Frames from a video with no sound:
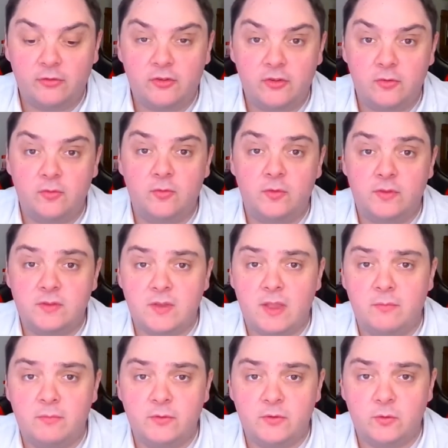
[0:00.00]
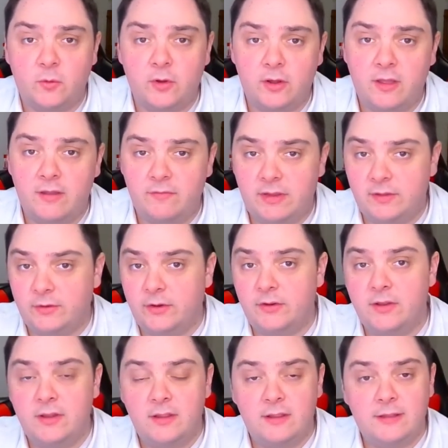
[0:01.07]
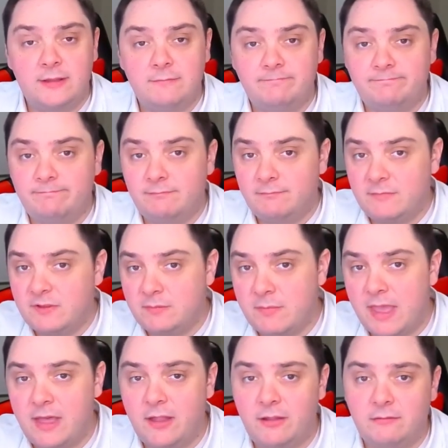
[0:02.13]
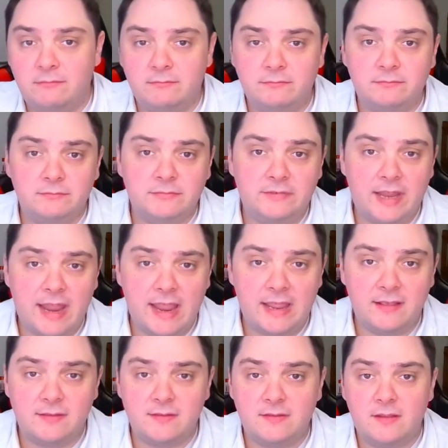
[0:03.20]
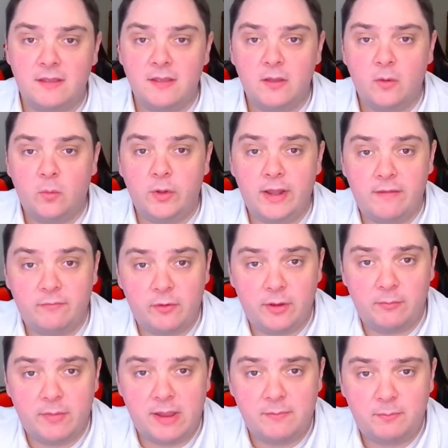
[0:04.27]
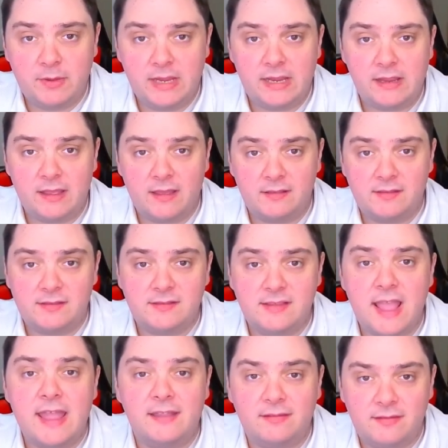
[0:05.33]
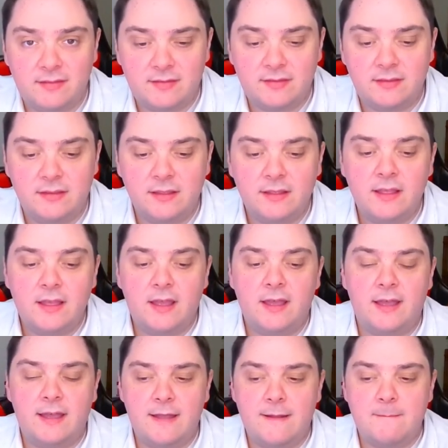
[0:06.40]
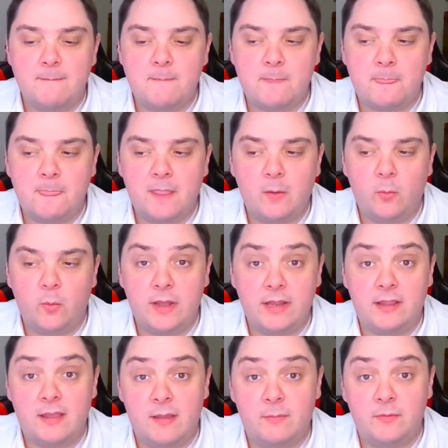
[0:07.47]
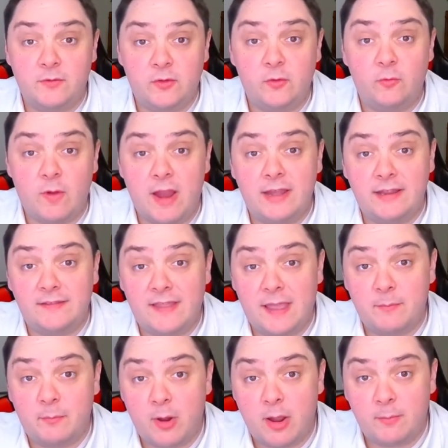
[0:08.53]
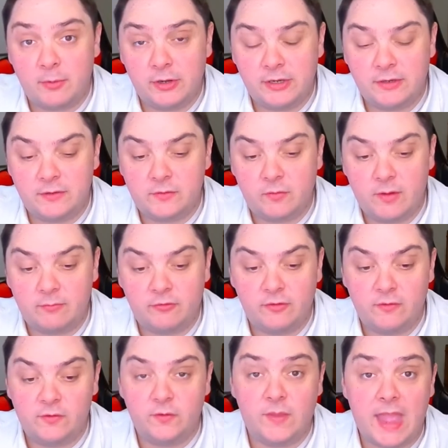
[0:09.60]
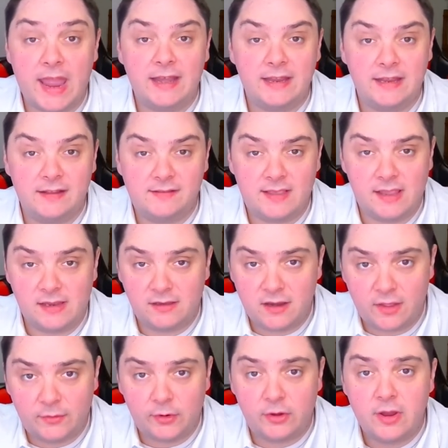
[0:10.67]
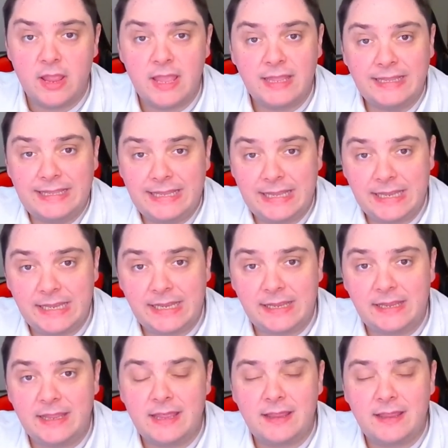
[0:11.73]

to some sort of either smell, taste, whatever it might be, a sense um, when it comes to writing that property description. So that is another key